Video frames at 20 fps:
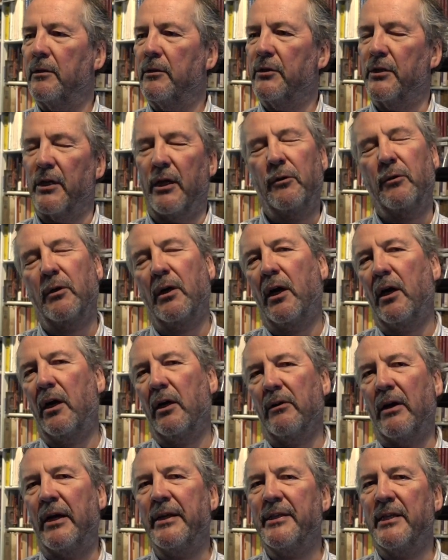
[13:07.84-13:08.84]
So
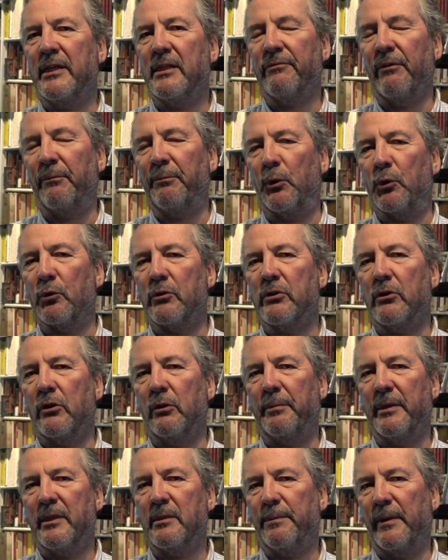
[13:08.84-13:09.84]
her ideas for books could
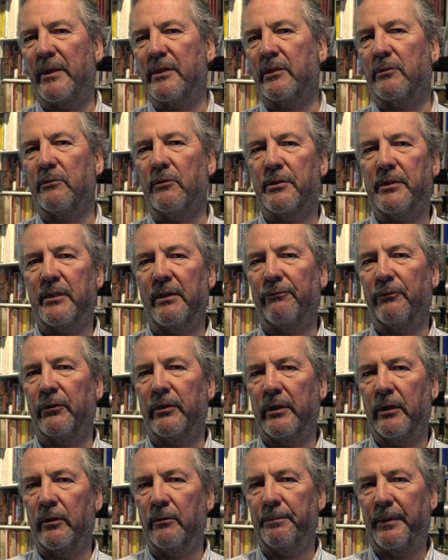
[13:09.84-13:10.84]
be split across
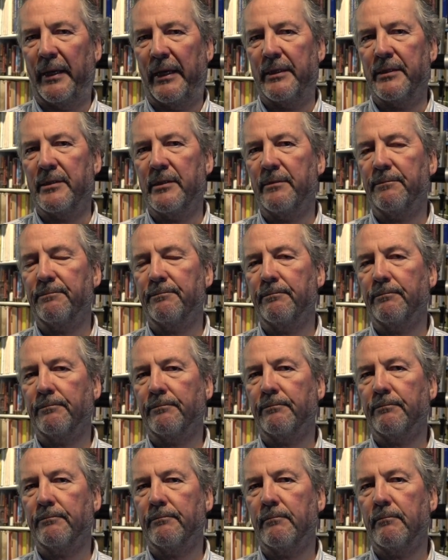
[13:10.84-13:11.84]
different notepads.
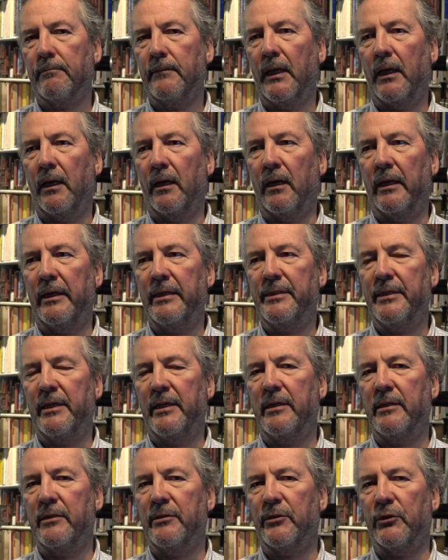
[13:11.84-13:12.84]

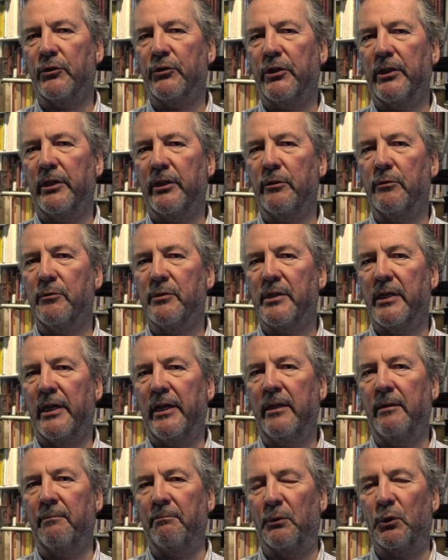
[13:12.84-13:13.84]
Ideas that she used
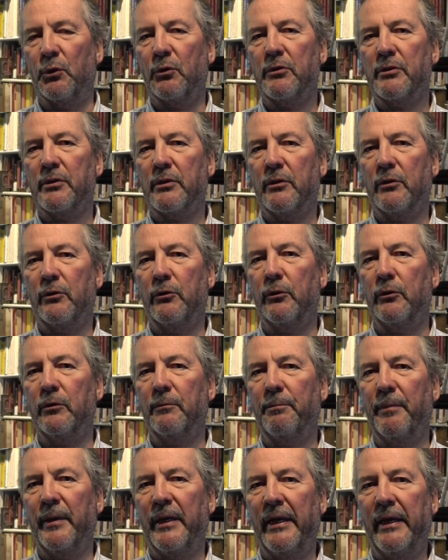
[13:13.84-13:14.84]
in books
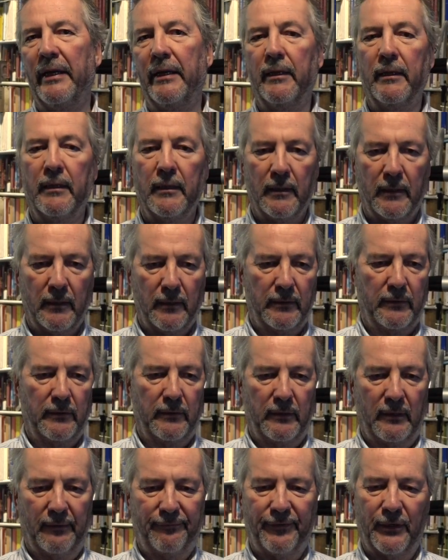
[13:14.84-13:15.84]
could be
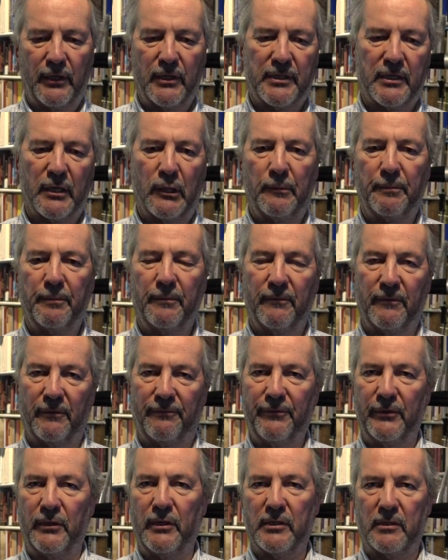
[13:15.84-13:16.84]
the
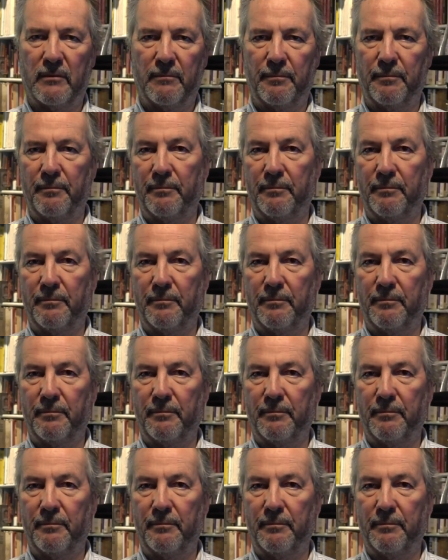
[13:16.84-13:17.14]
first